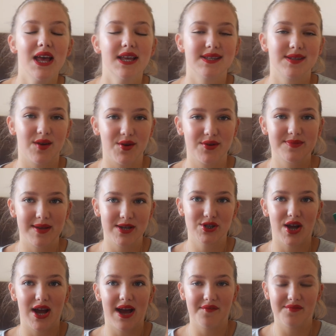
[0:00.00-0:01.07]
So I always make
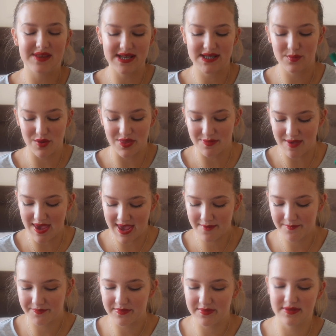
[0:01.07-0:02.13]
sure I have this with me.
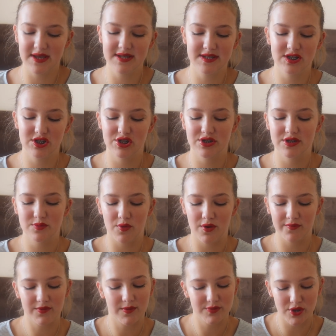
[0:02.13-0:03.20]
This is just
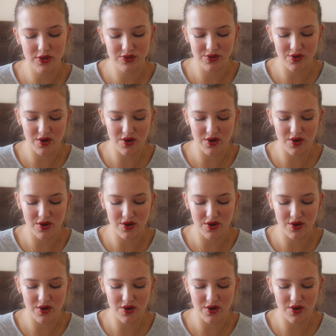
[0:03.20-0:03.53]
one from Dr.